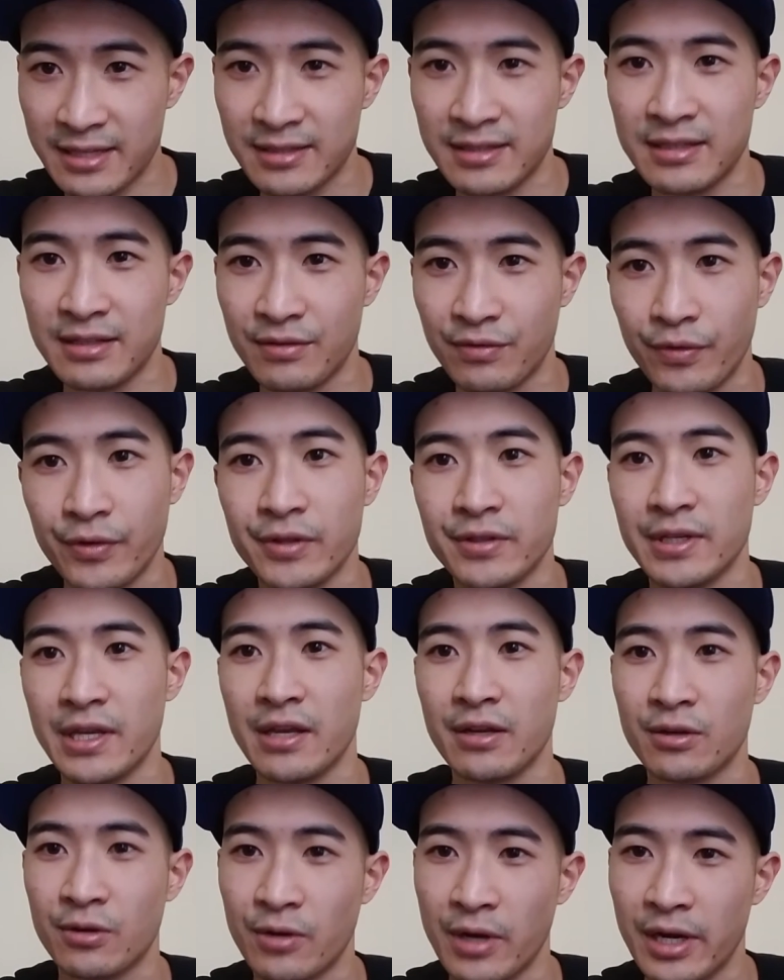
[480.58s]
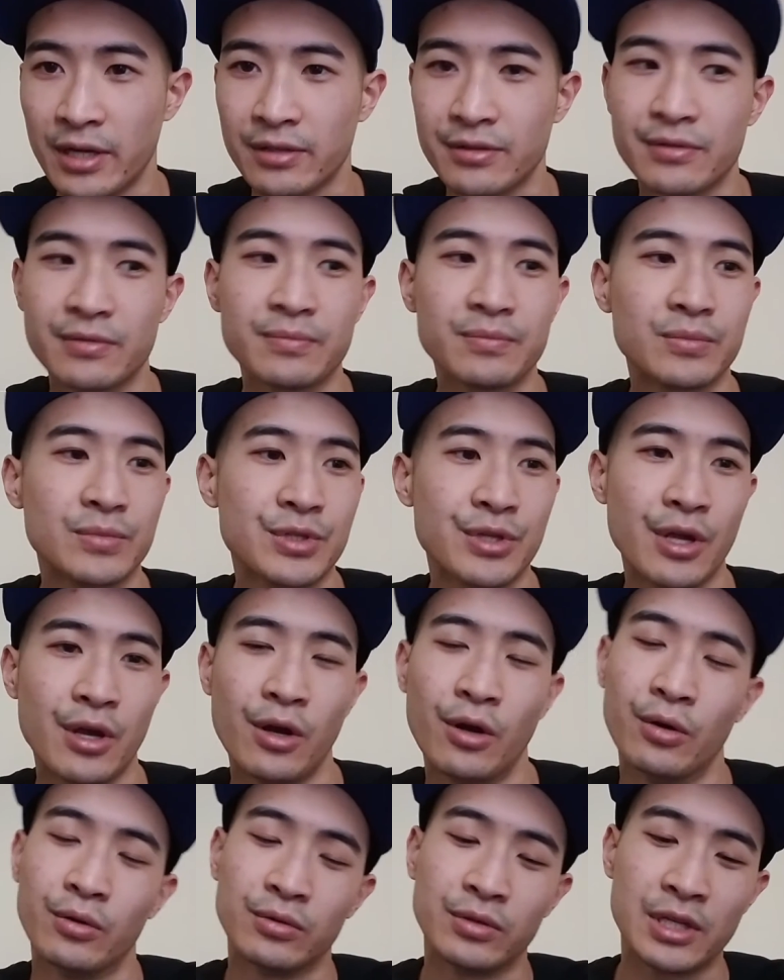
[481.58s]
needed for the day, correct?
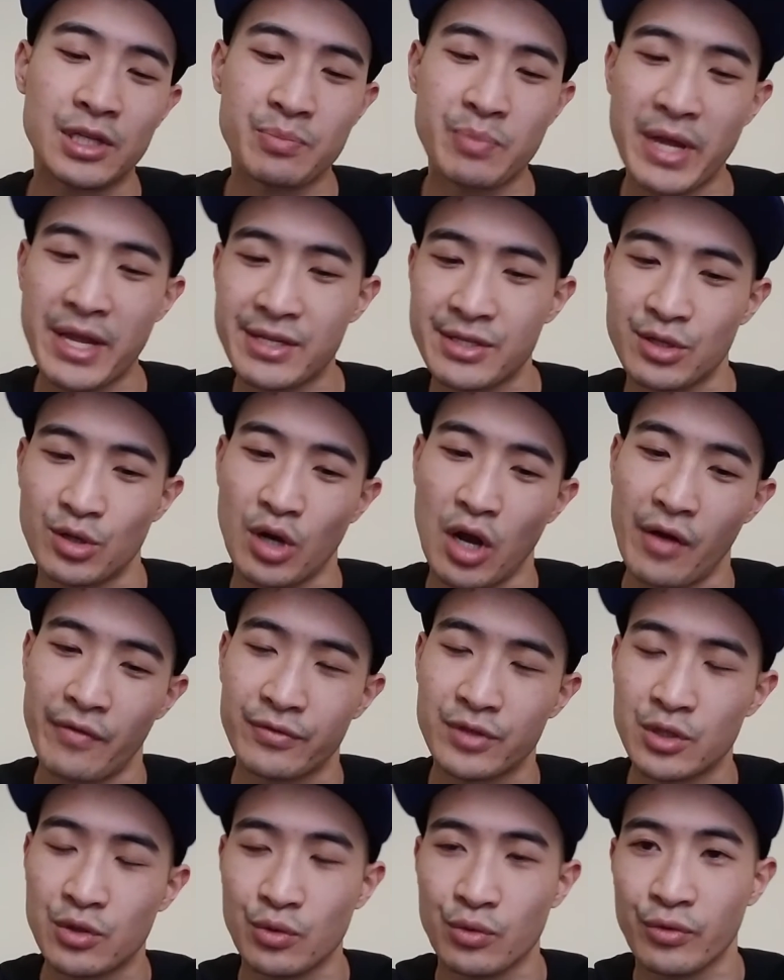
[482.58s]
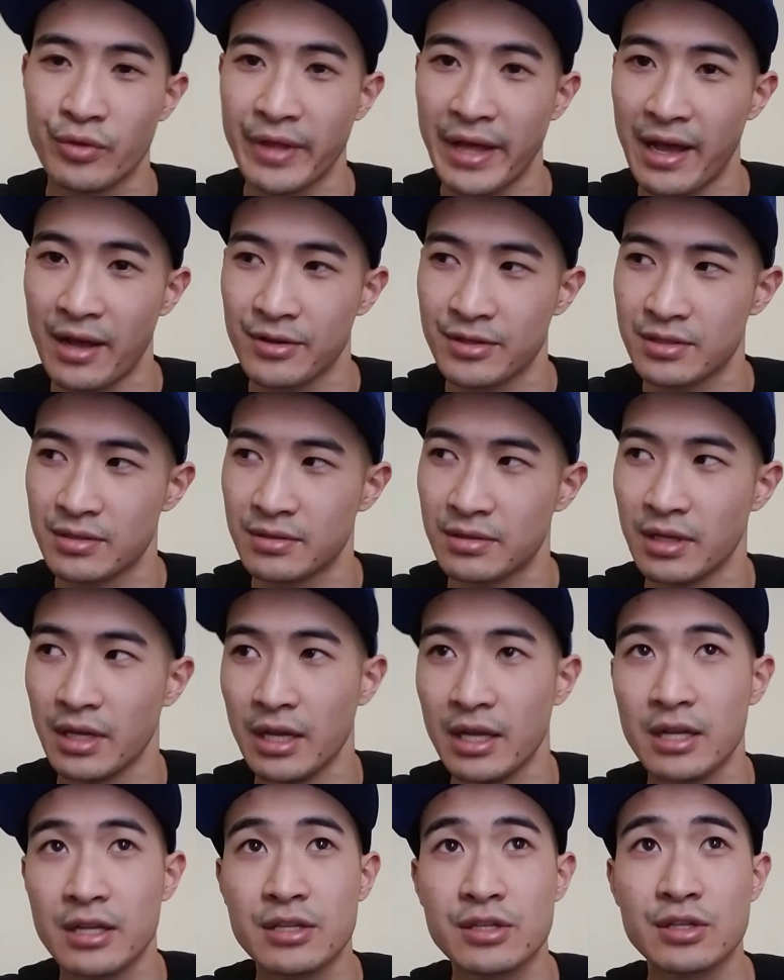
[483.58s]
So let's base it off 2,000.
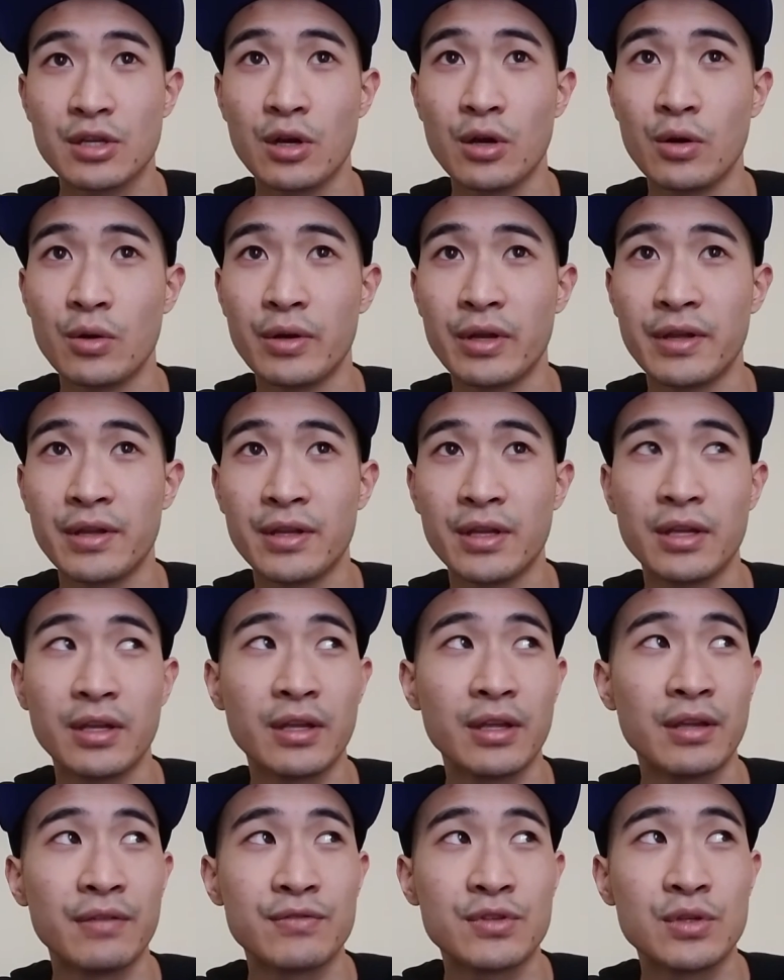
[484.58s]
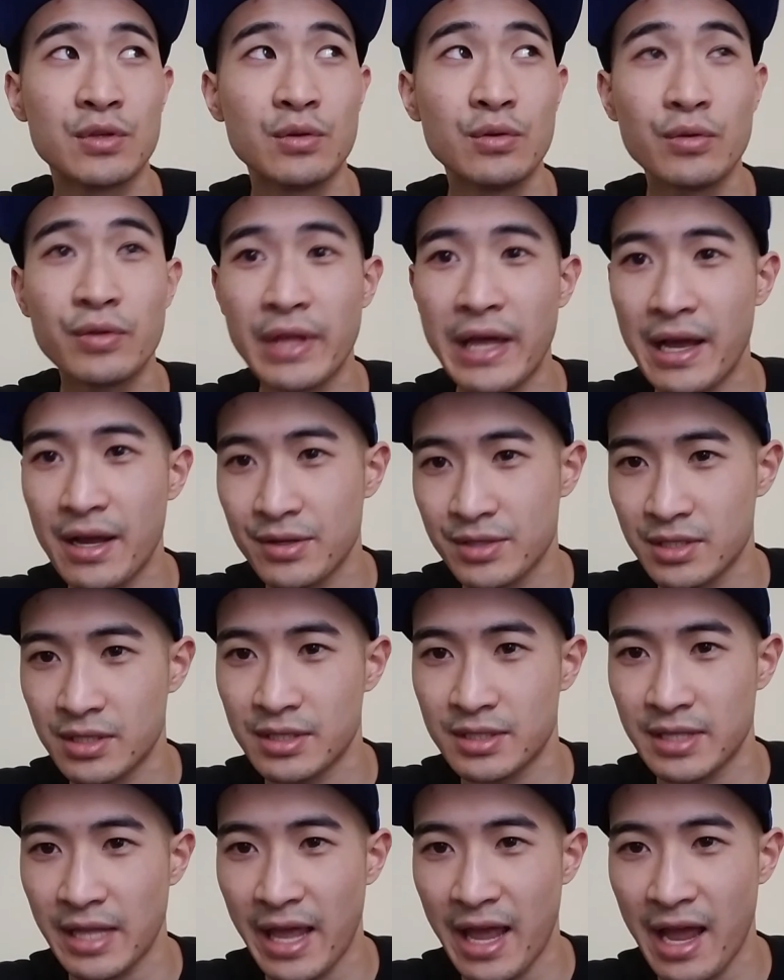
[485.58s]
So if 2,000
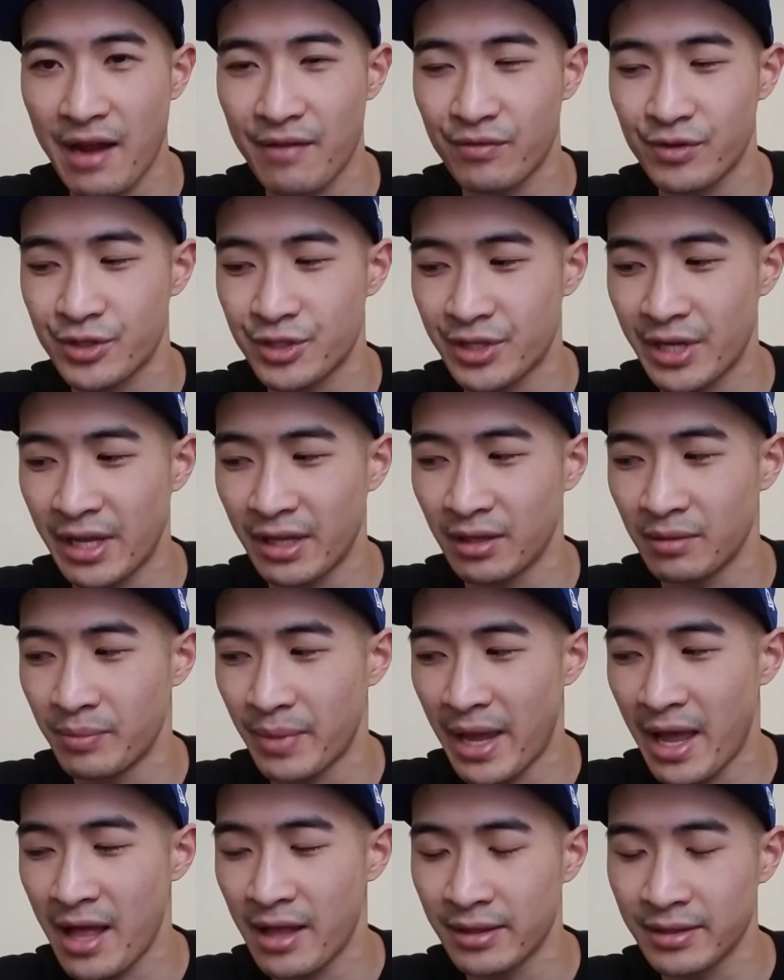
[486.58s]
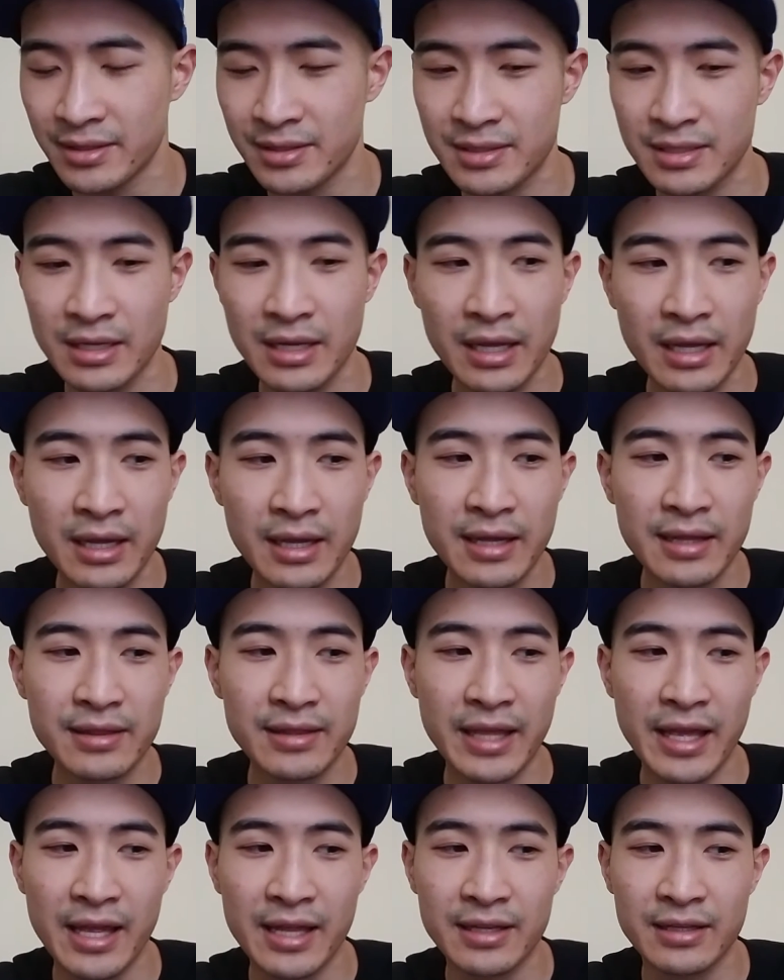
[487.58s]
is the average daily balance,
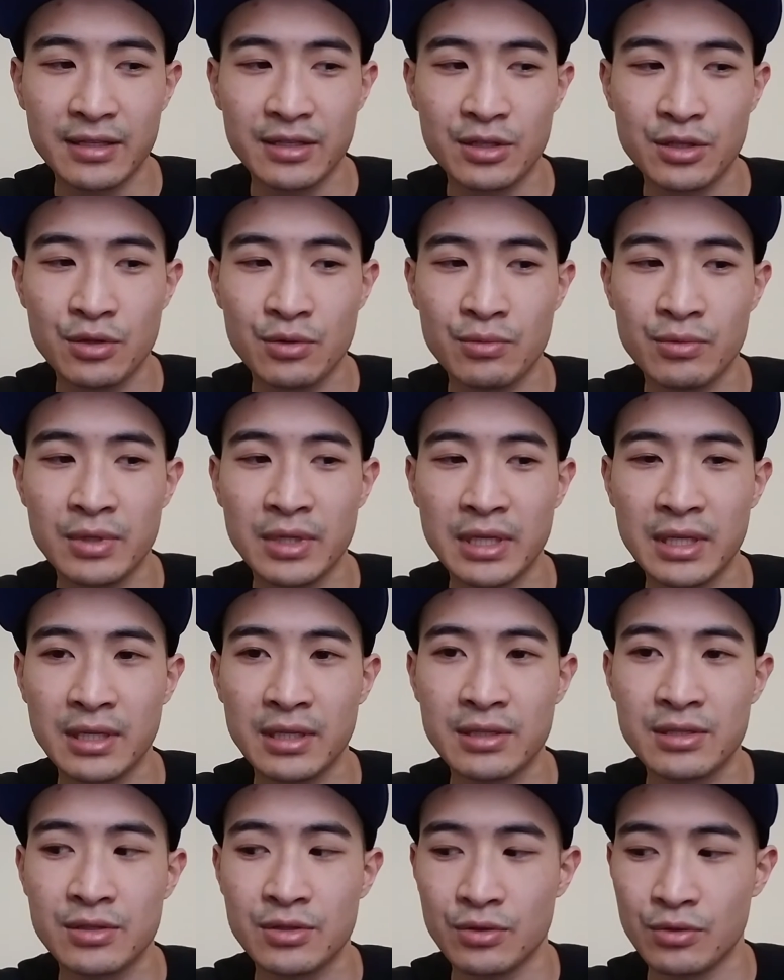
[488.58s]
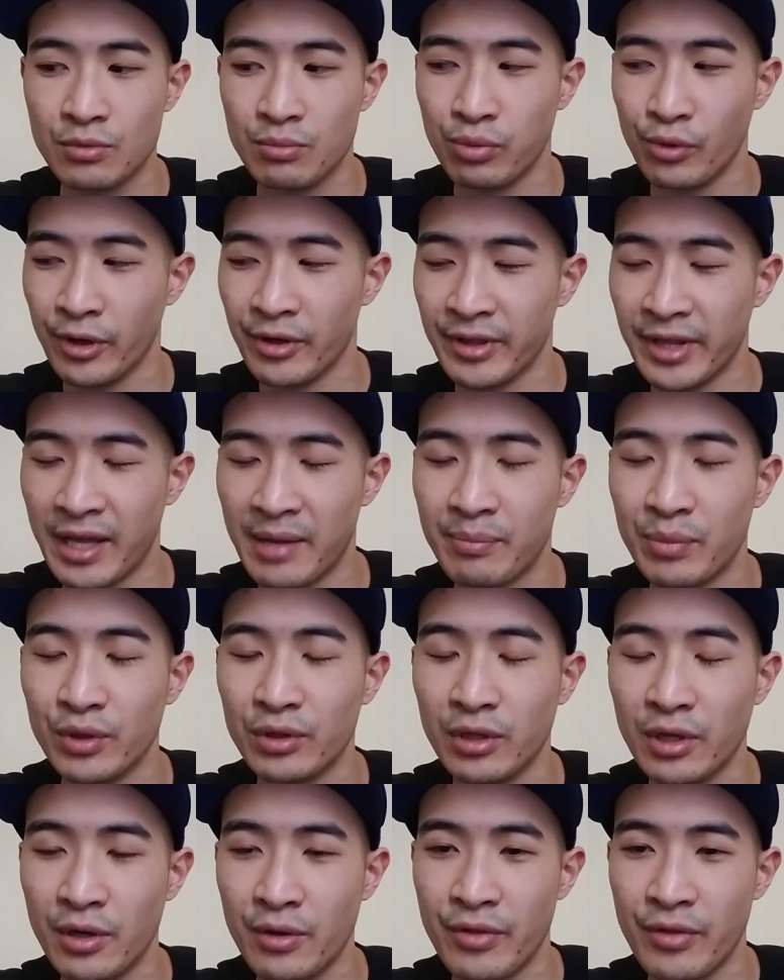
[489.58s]
then you need to bring that below